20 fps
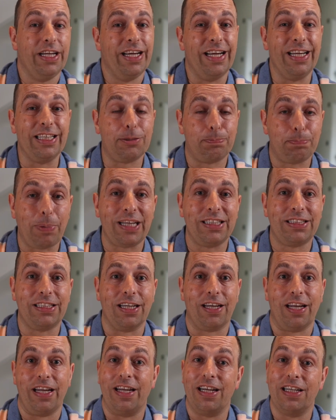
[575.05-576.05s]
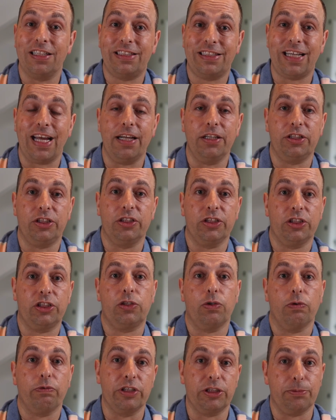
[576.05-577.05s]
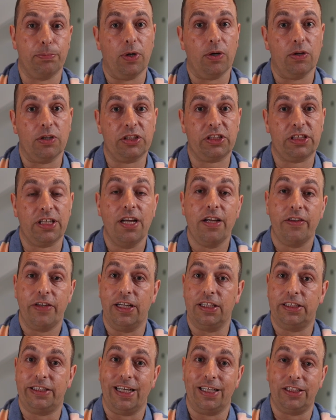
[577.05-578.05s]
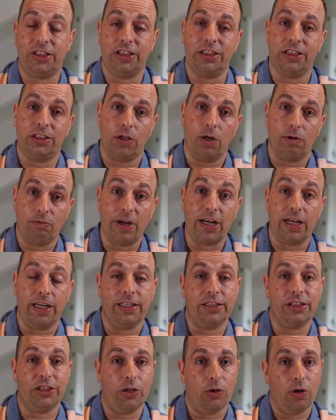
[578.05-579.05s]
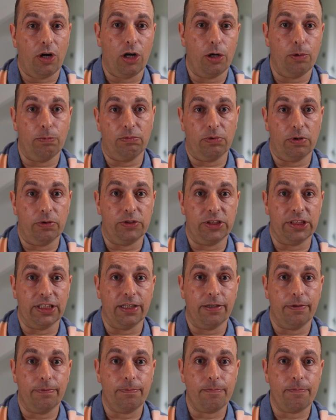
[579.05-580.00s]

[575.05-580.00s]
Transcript: It's basically an intelligent storage box that attaches directly to your home router.